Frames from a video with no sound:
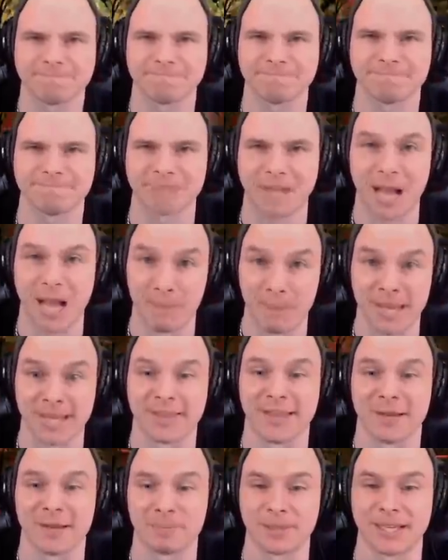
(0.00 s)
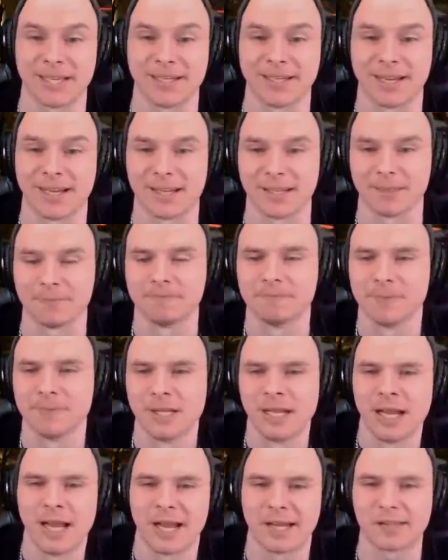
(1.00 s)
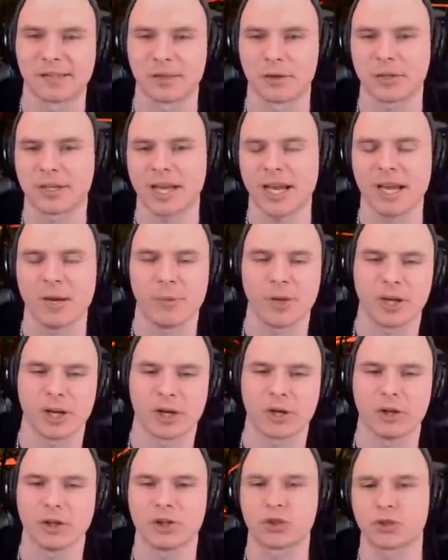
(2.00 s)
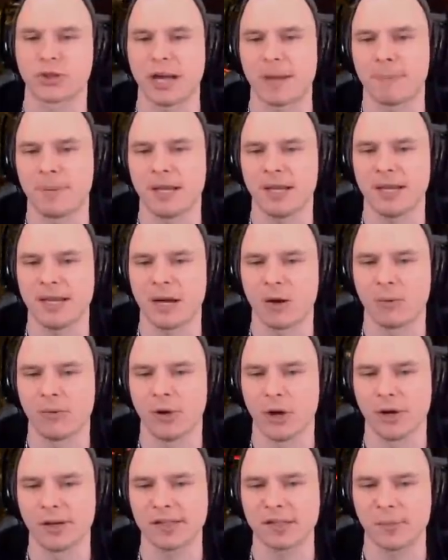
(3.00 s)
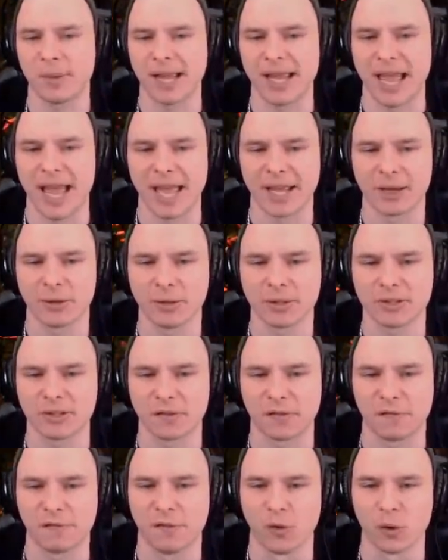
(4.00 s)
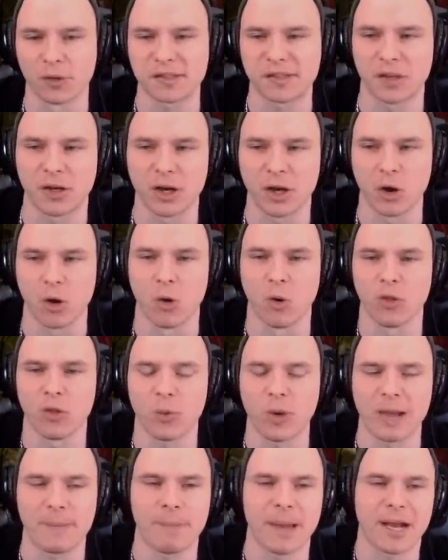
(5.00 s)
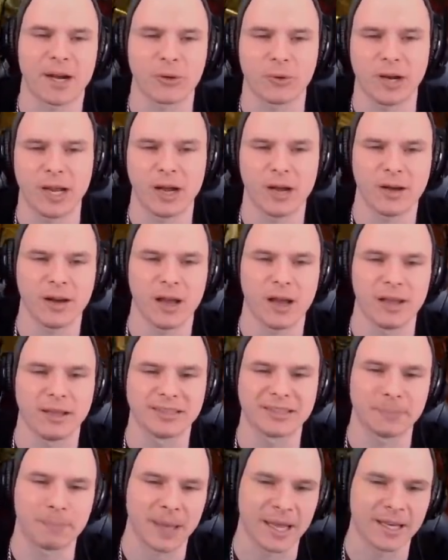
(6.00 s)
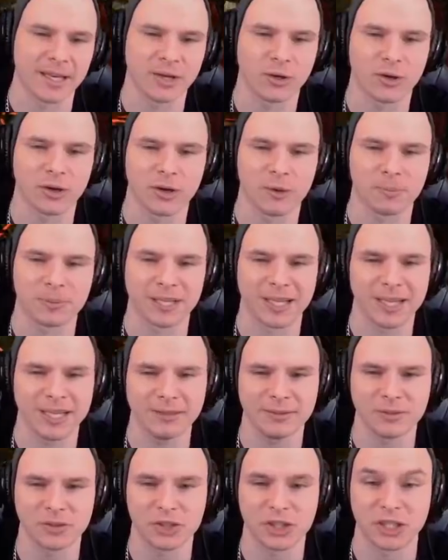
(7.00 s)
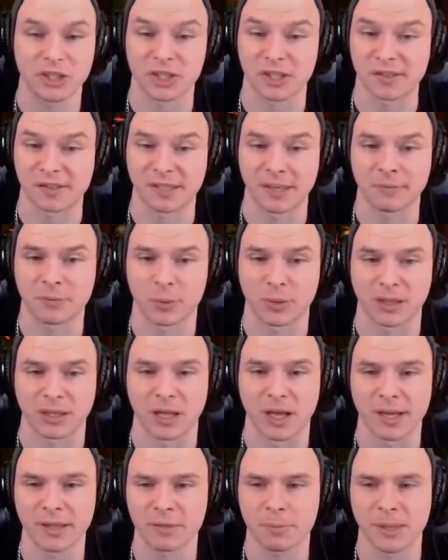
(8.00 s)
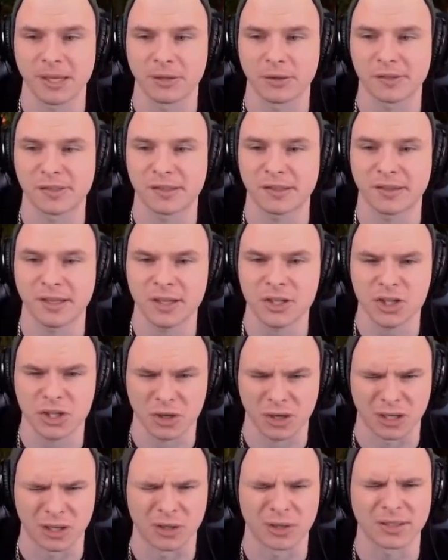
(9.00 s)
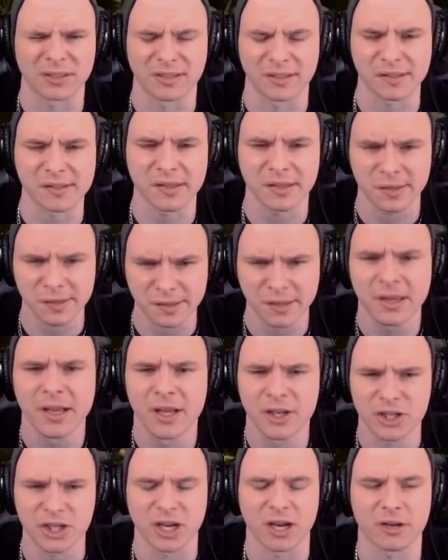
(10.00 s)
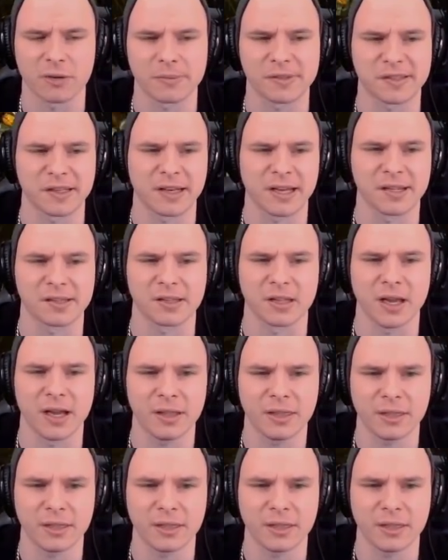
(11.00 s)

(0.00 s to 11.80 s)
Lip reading: I made that play, darling. It's okay, we got a good trap here. Now notice my angle to force her all the way back round, depending on her play. She just dipped with life by looks of things. She got a lot of distance. She 100% has life.